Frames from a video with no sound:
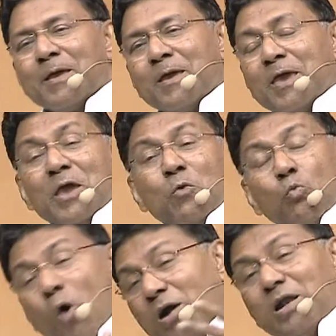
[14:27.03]
He
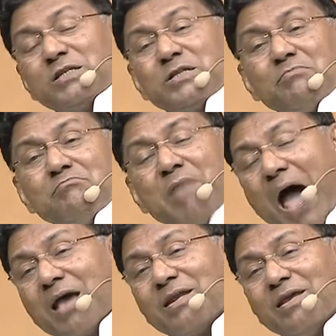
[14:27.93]
wanted to
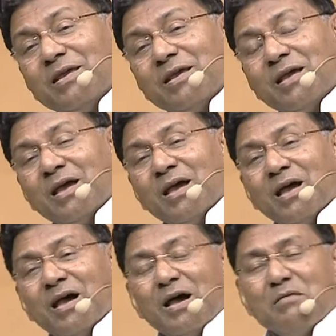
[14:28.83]
marry
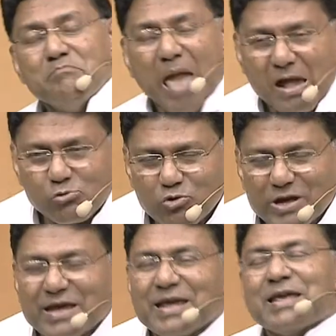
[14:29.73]

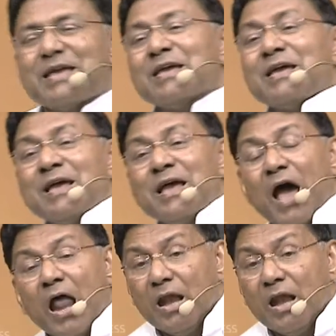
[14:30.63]
Mary and